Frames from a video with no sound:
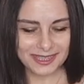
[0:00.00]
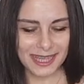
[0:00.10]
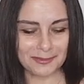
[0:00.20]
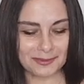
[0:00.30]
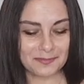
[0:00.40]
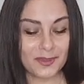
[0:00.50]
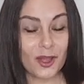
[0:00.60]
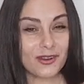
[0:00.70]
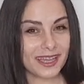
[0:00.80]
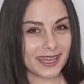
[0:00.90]
happened
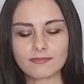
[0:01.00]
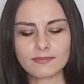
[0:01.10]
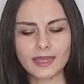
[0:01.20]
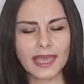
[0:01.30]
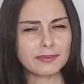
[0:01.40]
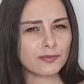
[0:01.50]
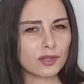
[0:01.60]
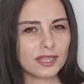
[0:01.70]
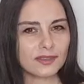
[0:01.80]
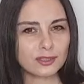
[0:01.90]
okay and
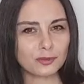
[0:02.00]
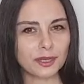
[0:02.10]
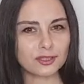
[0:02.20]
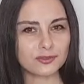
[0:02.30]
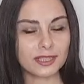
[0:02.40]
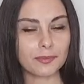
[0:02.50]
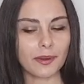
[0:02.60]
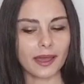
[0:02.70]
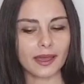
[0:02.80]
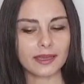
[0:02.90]
before leaving to my trip,
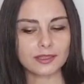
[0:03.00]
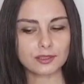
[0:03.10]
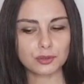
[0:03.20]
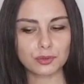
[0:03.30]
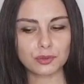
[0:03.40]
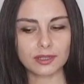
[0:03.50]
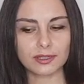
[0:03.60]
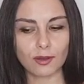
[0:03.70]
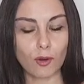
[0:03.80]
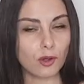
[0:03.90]
I took
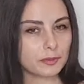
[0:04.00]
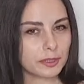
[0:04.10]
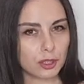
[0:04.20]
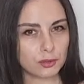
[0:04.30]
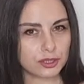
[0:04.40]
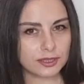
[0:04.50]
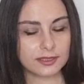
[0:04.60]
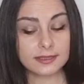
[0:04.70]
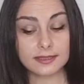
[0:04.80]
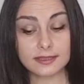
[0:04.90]
all
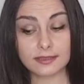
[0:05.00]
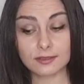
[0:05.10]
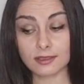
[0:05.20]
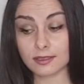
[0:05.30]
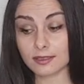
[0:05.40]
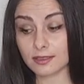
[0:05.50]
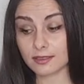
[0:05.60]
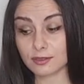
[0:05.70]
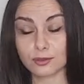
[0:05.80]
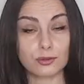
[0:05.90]
precautions
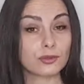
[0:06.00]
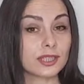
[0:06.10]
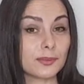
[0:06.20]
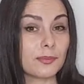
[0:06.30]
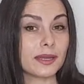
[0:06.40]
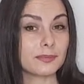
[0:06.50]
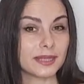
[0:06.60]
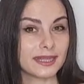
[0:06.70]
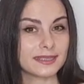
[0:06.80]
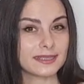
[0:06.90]
to, to, keep my
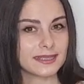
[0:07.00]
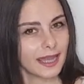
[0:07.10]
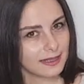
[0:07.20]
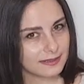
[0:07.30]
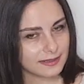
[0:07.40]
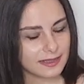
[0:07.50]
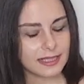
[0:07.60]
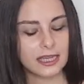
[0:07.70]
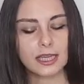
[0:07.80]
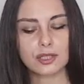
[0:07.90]
plants
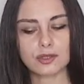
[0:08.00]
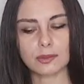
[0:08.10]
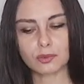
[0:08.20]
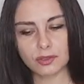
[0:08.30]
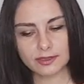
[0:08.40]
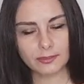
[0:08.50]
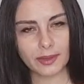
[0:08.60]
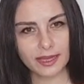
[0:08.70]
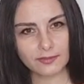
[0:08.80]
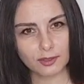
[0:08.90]
healthy. So I brought them
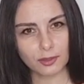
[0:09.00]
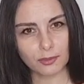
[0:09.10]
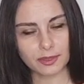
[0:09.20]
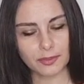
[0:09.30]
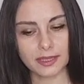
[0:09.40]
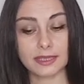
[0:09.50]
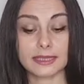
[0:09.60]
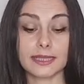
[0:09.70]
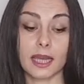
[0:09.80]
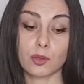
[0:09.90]
back from the
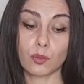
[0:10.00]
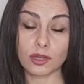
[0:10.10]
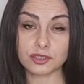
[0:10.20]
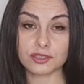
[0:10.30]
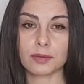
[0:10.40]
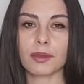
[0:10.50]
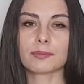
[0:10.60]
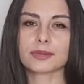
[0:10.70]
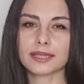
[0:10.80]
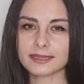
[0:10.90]
balcony, I washed them, I
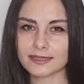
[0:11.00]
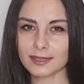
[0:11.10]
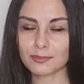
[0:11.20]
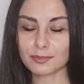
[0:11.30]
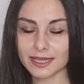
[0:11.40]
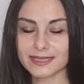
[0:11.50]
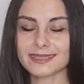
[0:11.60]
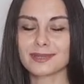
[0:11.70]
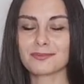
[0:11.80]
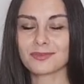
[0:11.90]
placed them, placed
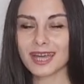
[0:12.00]
them